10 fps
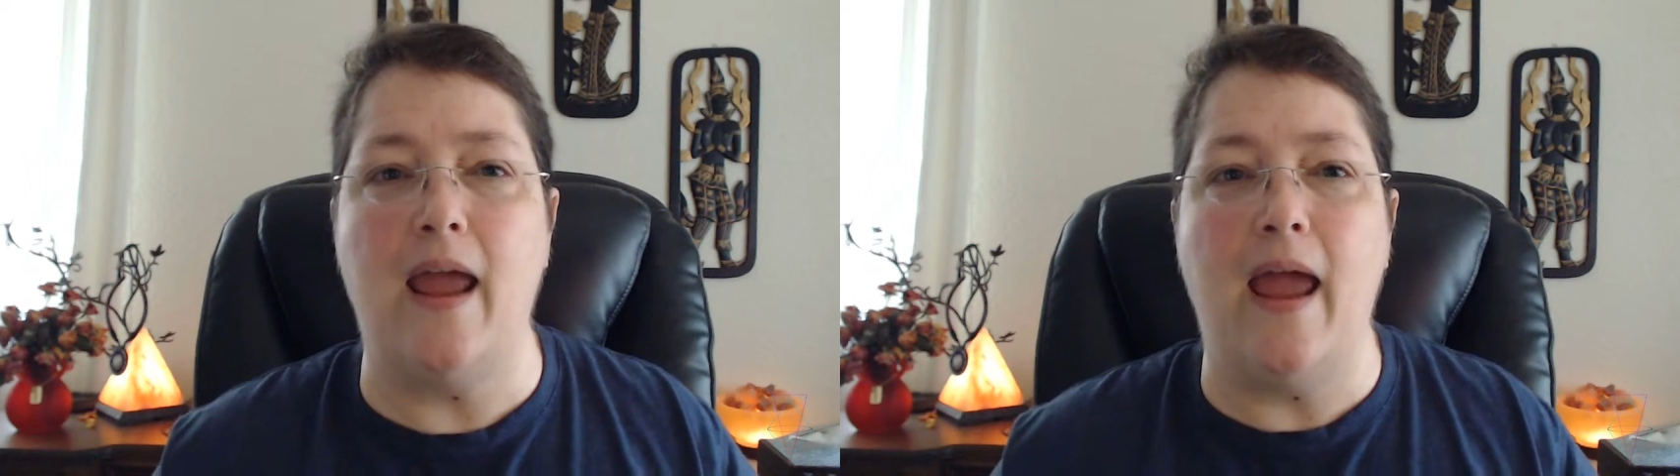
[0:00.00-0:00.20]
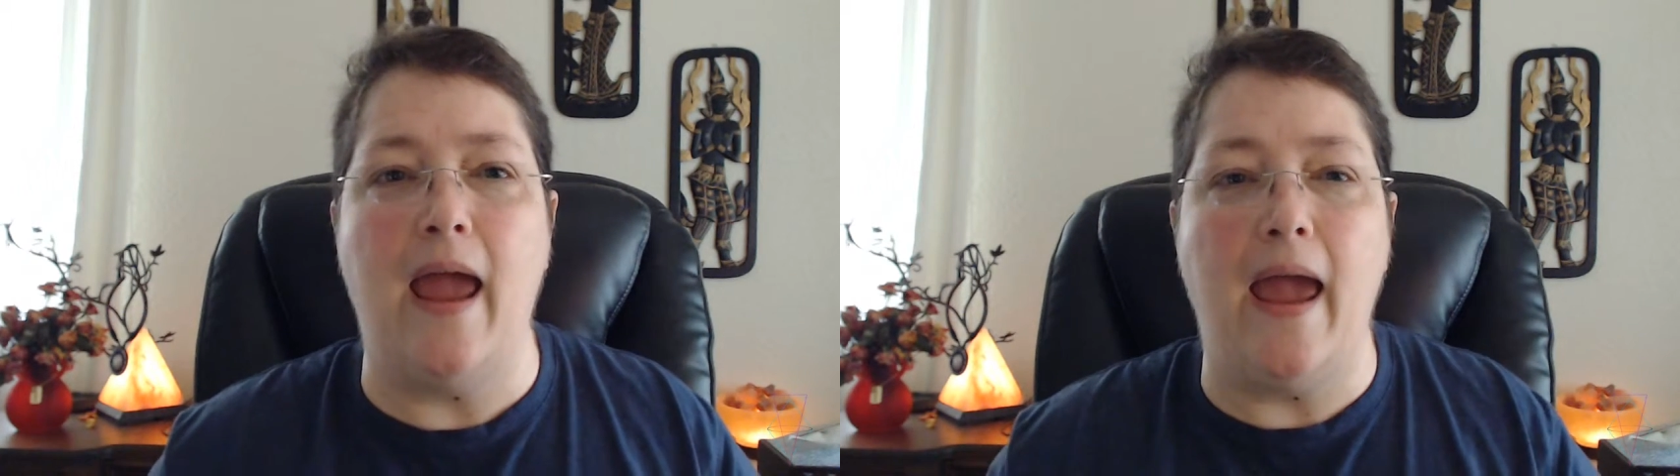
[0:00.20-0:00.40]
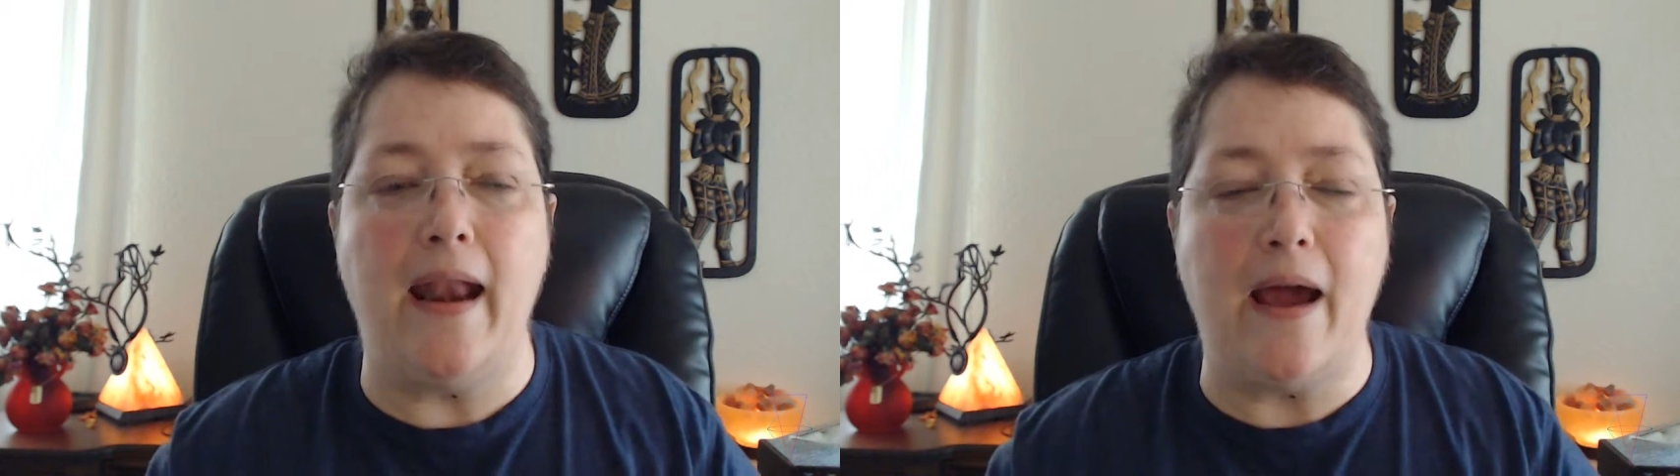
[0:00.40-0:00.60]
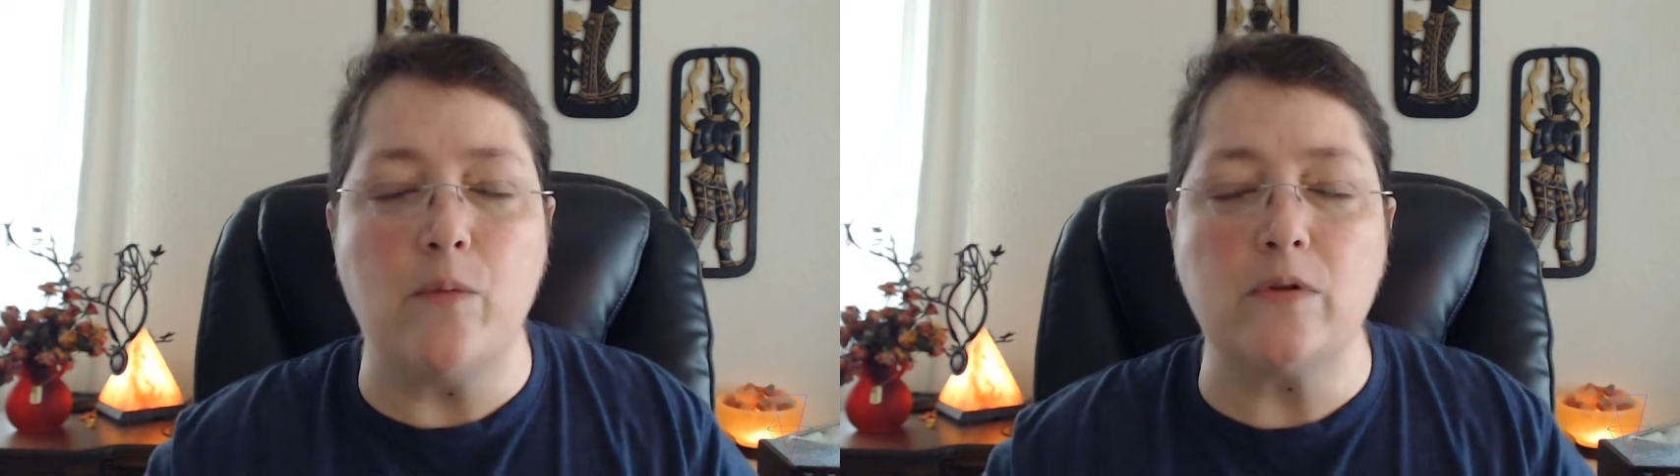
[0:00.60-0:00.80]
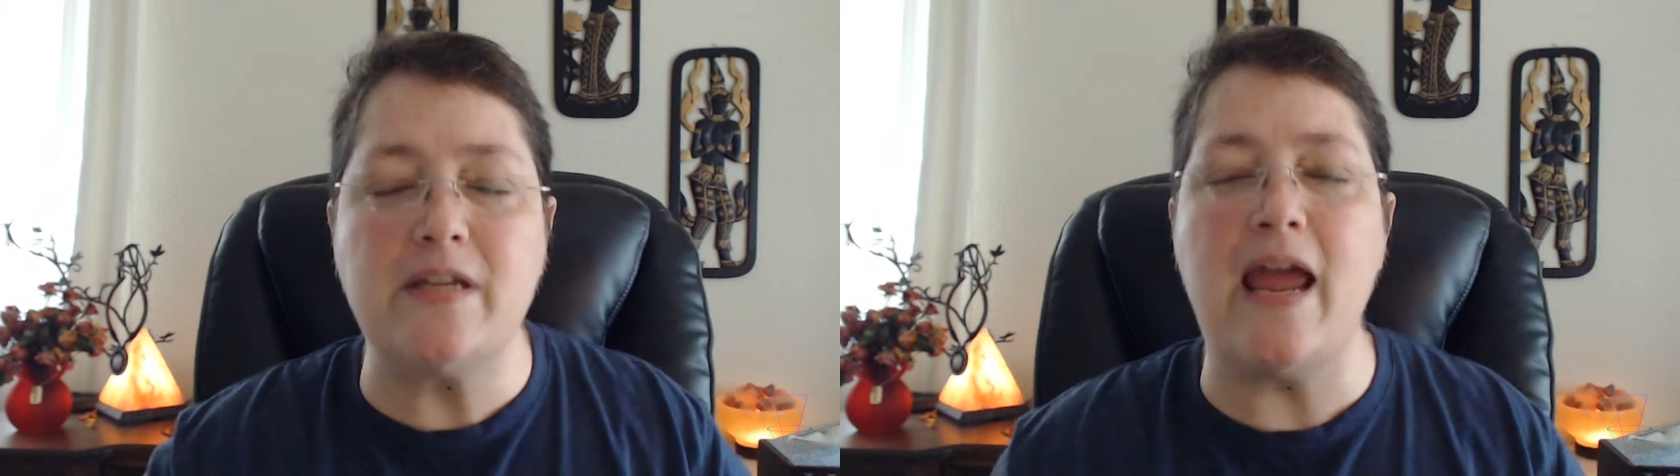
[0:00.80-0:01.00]
And I
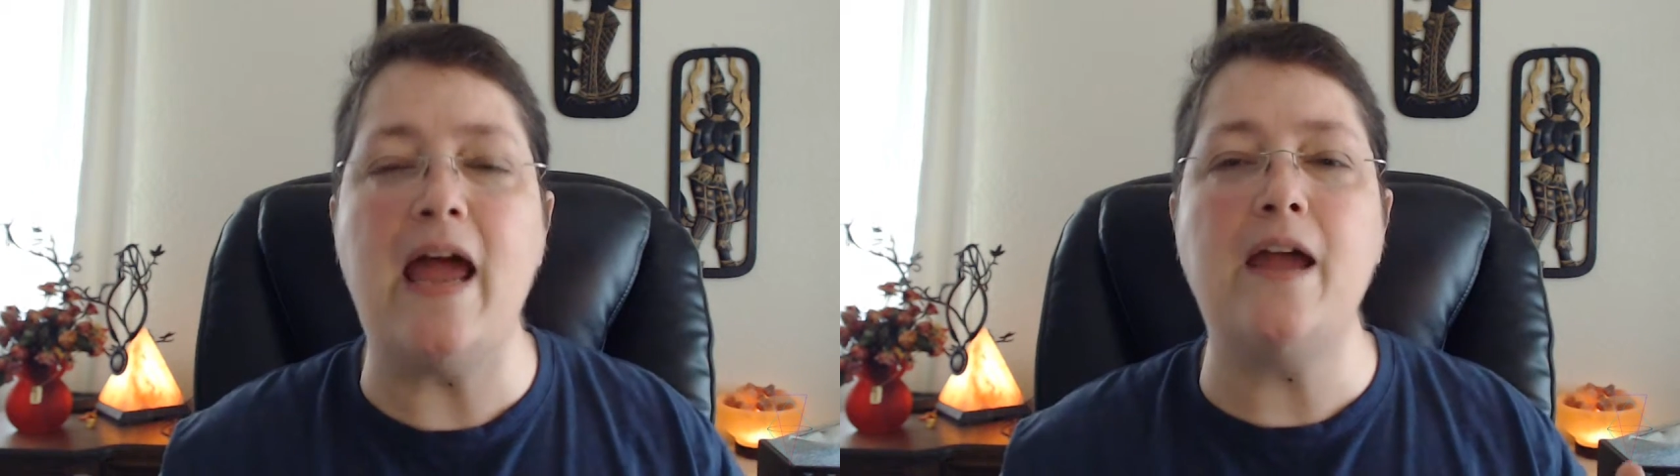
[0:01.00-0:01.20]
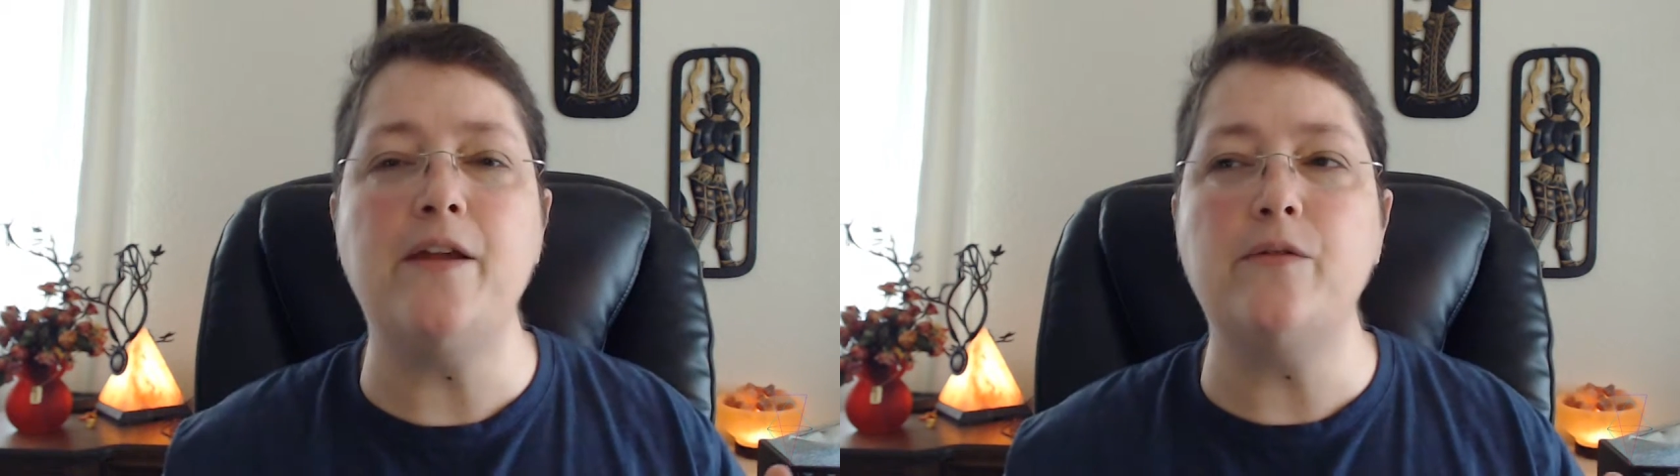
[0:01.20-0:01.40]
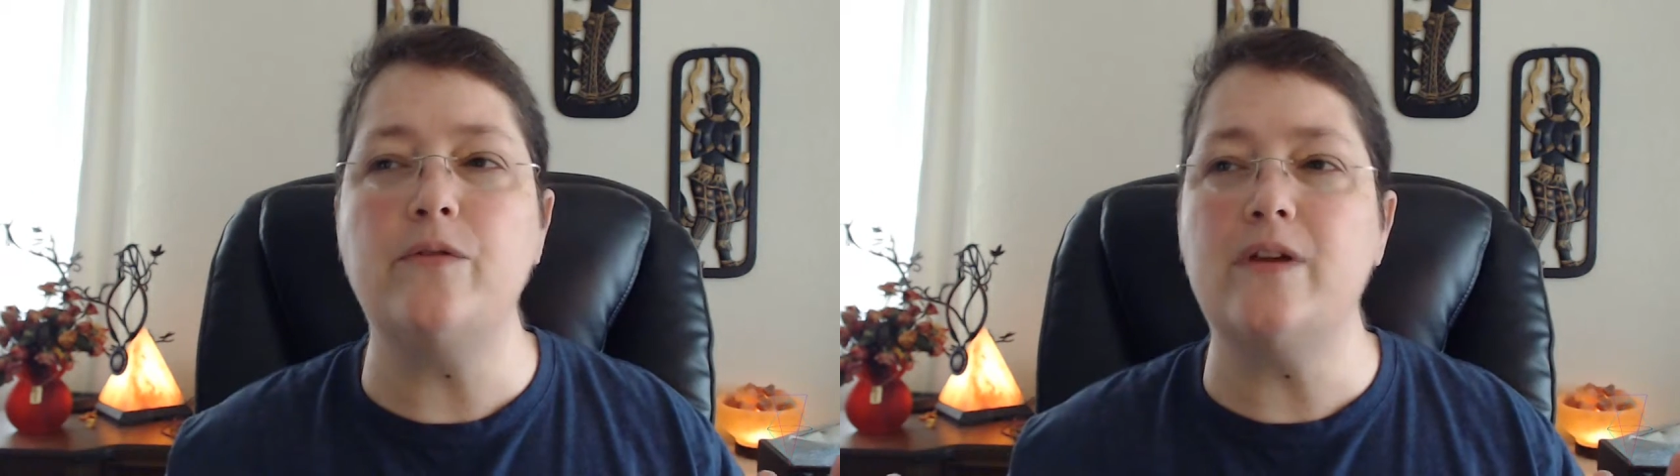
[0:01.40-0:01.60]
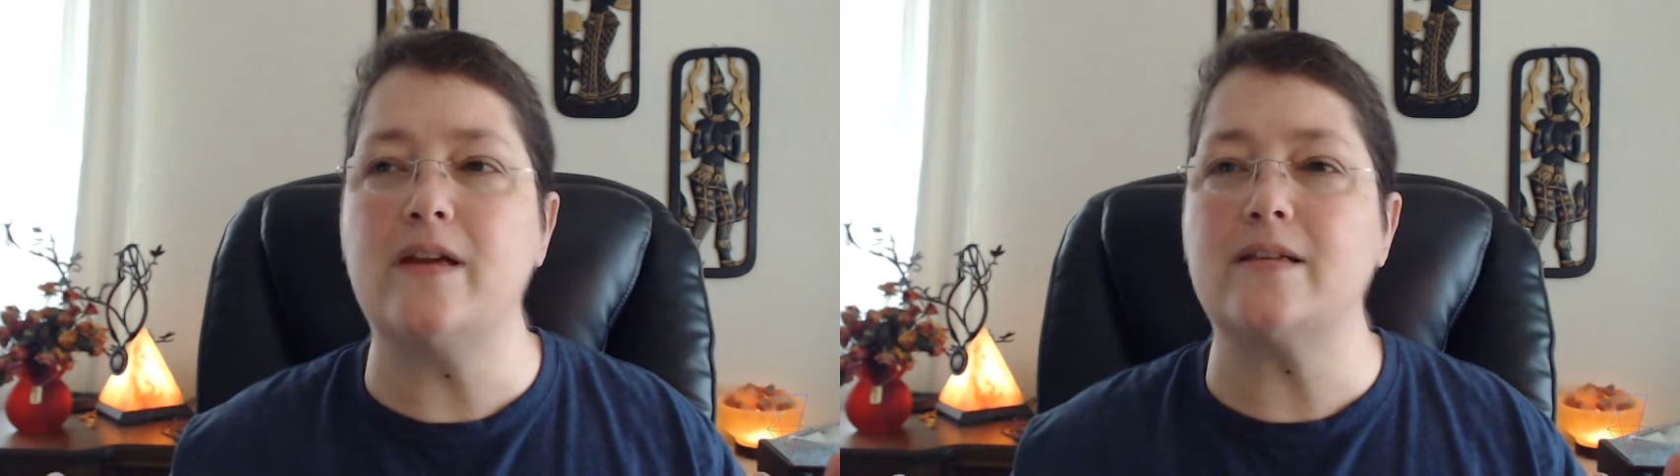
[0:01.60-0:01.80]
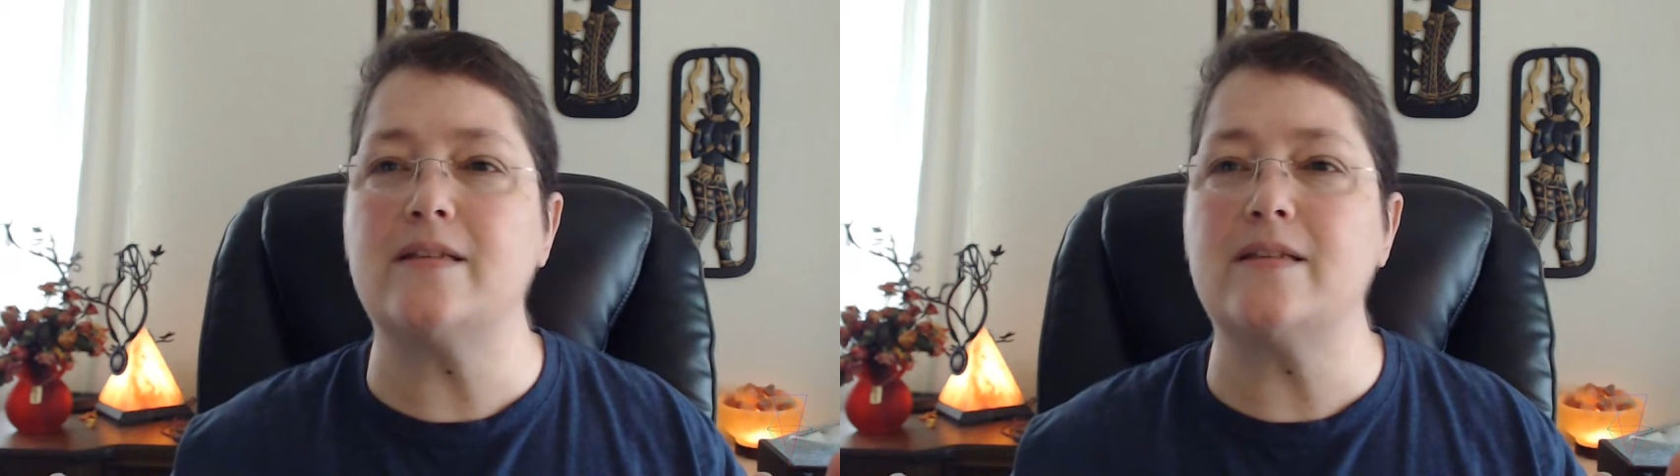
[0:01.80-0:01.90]
will tell you this,